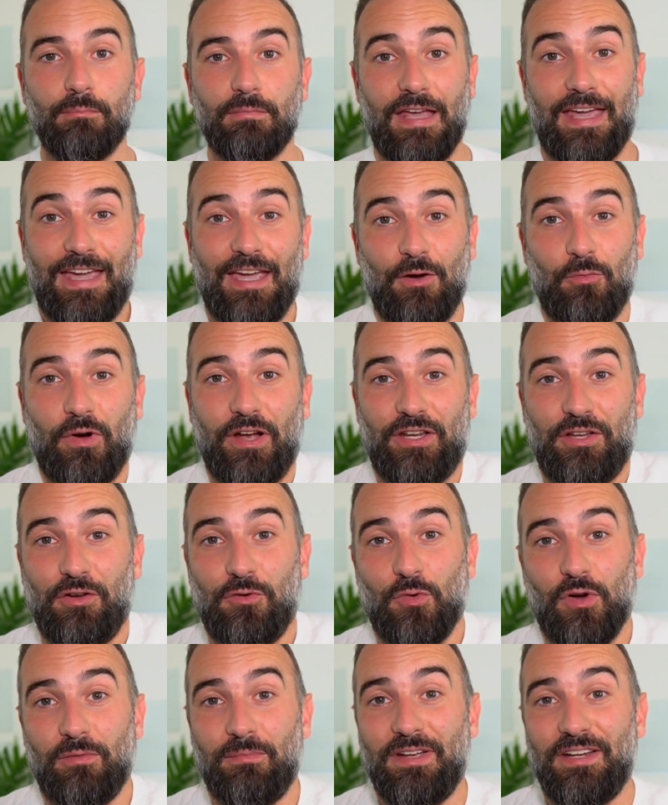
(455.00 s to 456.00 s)
Hey, what do you
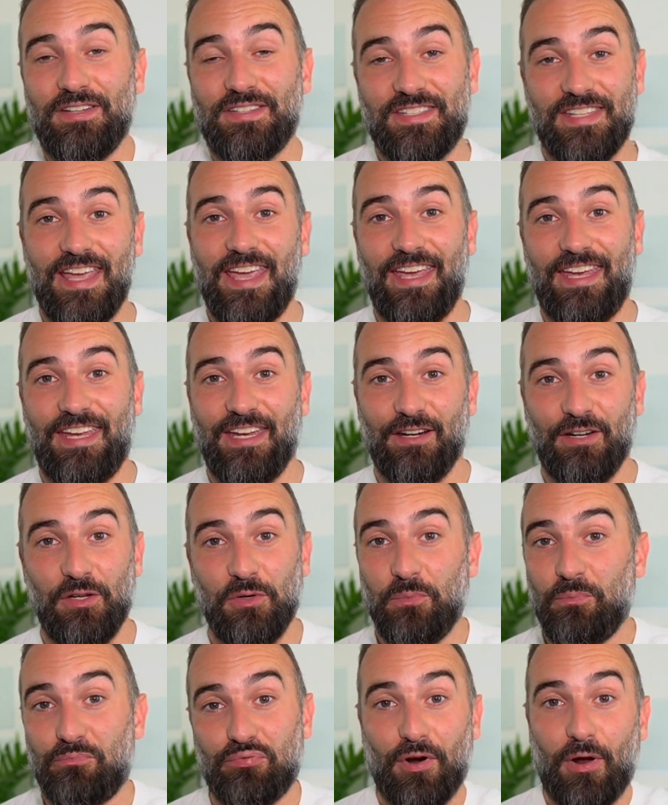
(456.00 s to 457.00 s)
want me to say here?
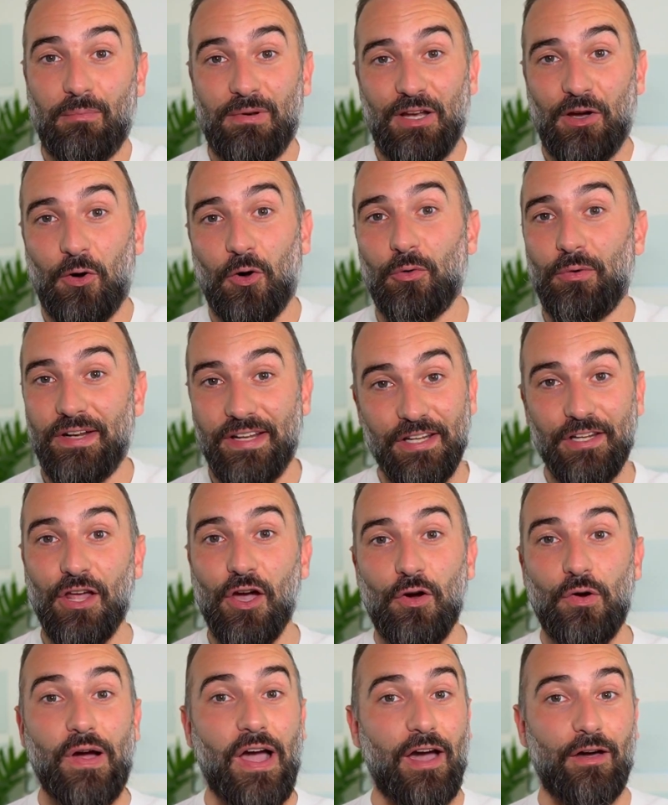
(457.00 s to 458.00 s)
You probably already
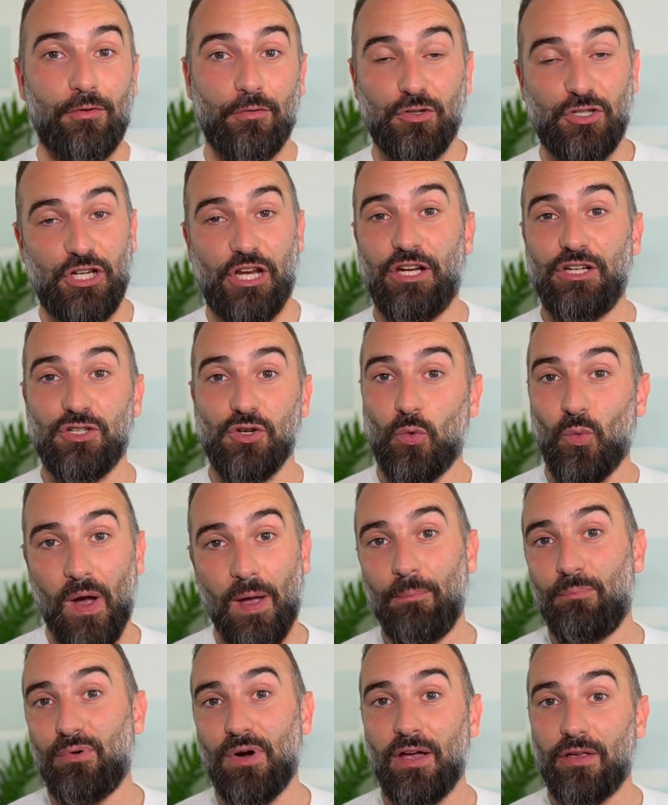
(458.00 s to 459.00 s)
know how to change your
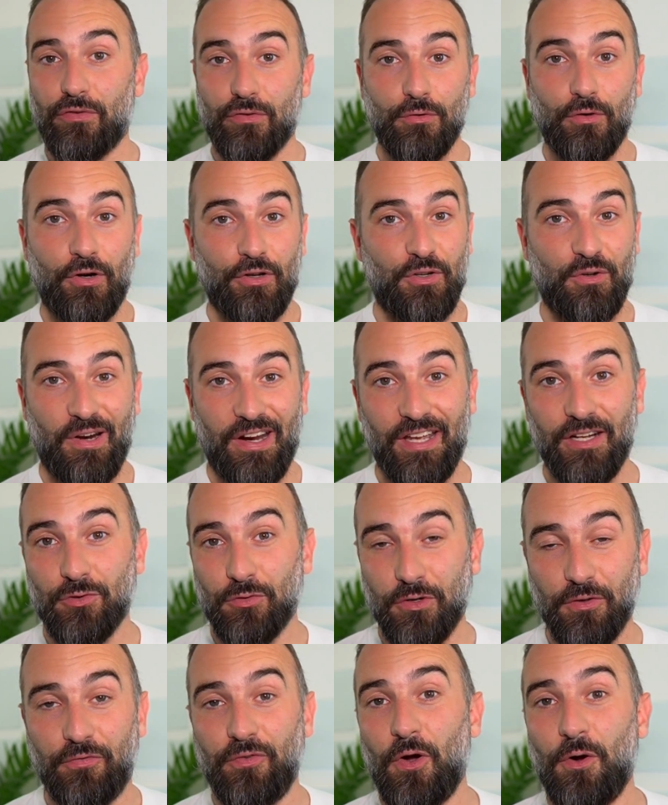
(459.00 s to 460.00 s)
web browser on your
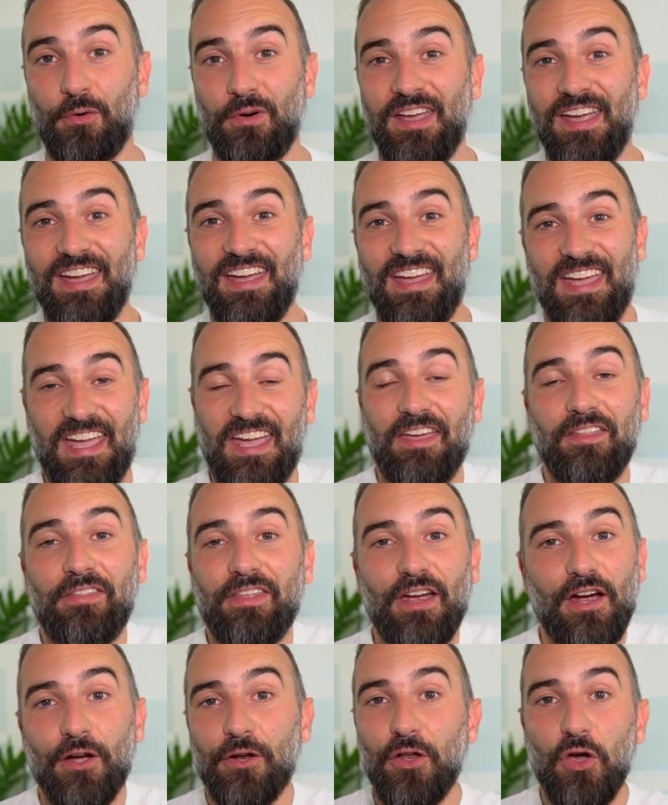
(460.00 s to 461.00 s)
Android phone, and
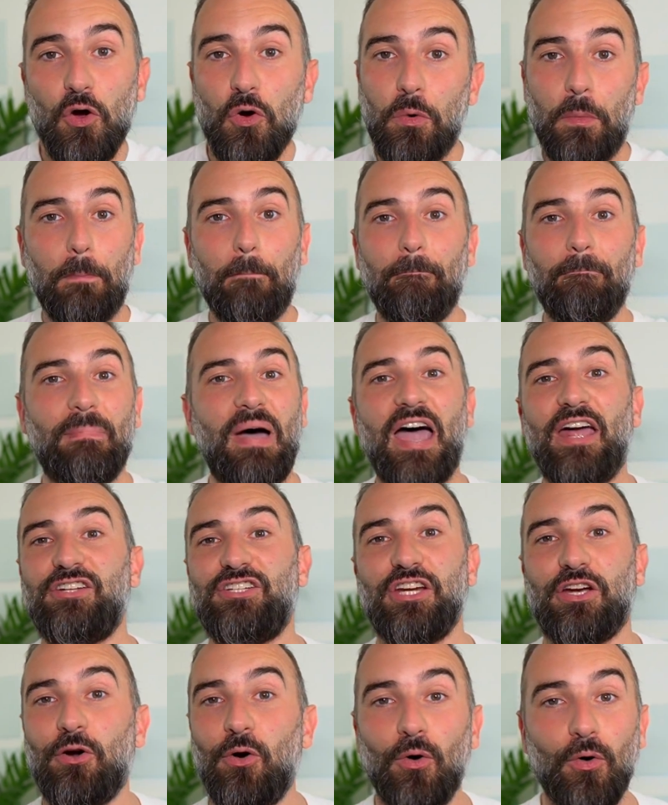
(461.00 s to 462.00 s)
there are no
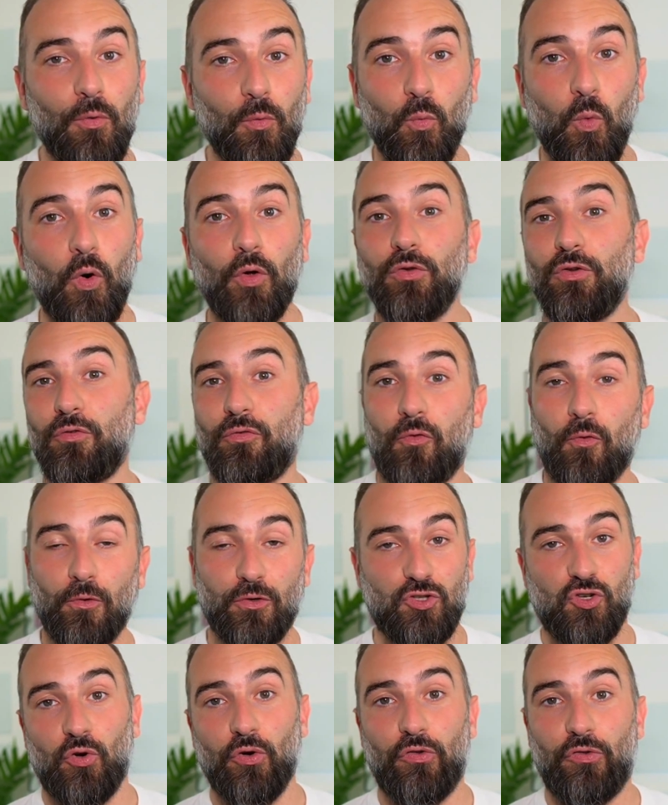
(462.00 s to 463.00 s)
magical, wonderful
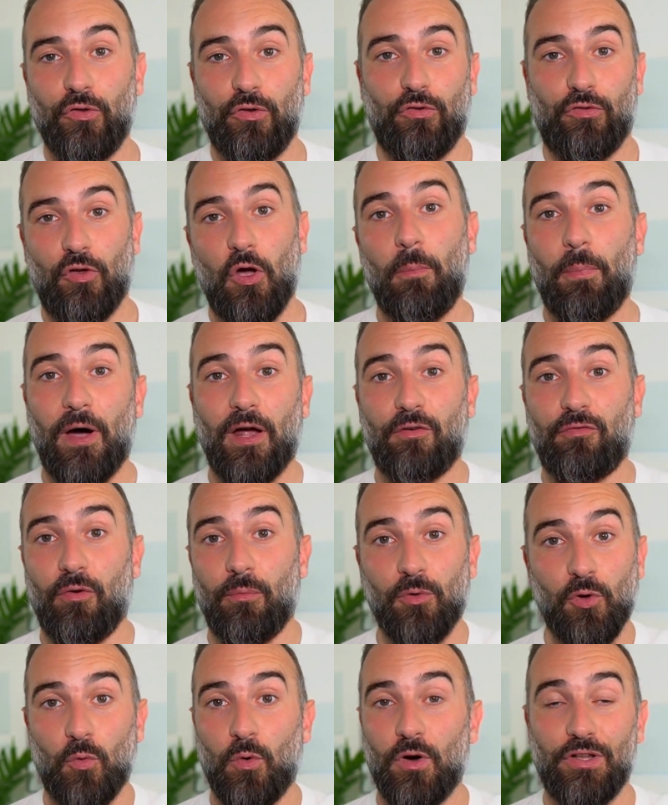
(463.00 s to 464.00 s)
choices, apart
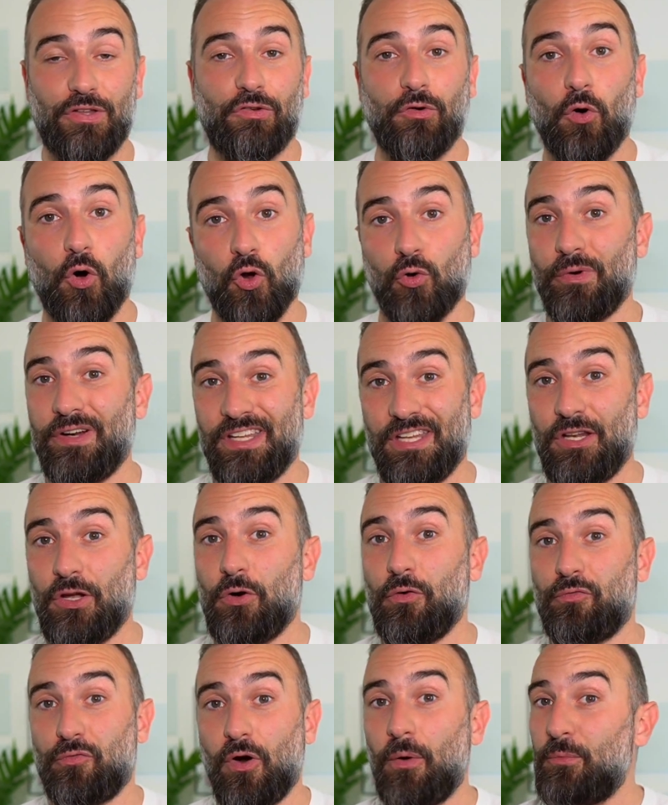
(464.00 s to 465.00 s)
from the ones you already
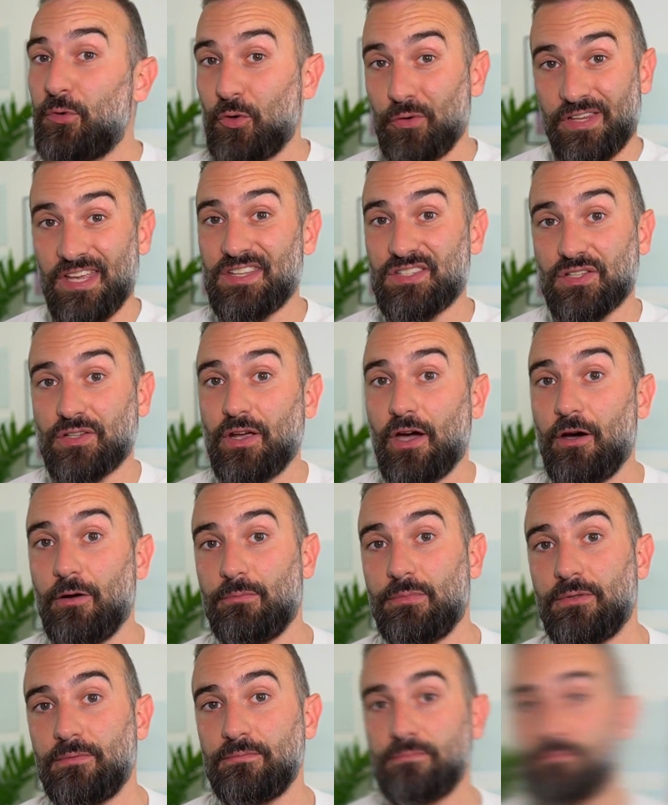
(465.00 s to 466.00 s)
know from your desktop.